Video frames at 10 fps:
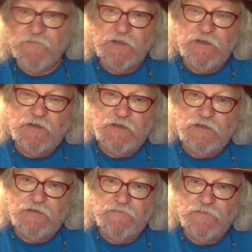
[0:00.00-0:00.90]

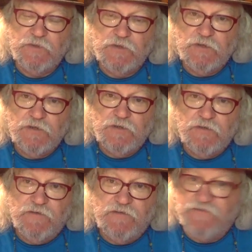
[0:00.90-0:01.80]
Um,
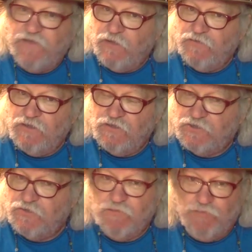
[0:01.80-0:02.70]
it's found a
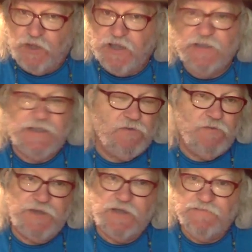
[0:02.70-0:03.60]
certain plant that
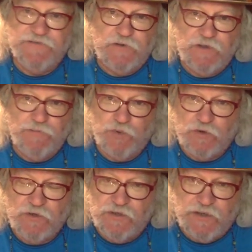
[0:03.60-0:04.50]
will become very
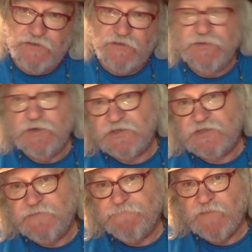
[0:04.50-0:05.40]
important in the other
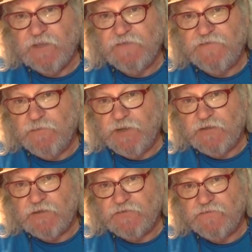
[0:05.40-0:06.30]
books if you
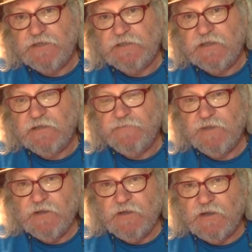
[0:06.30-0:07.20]
bother to read them.
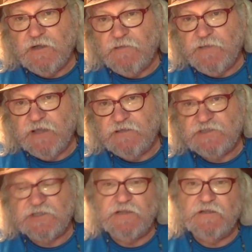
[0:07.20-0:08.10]
And
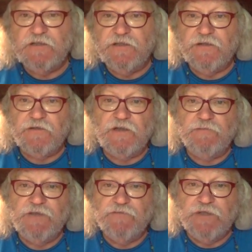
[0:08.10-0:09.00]
suddenly they're going to
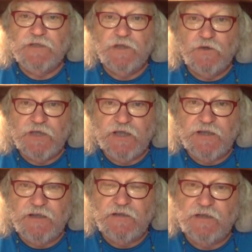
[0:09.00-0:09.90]
be
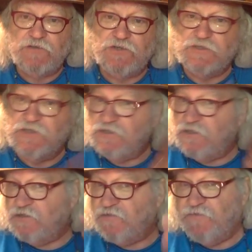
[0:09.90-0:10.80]
relocated, and she says
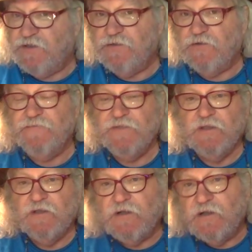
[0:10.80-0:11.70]
there's fear.
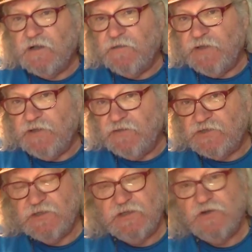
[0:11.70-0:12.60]
And you'll
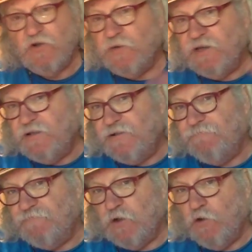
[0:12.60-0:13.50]
see that nobody
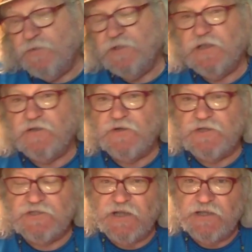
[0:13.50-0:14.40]
openly
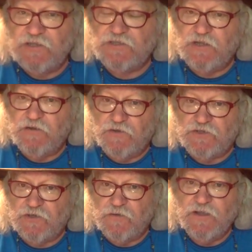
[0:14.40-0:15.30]
criticizes, and also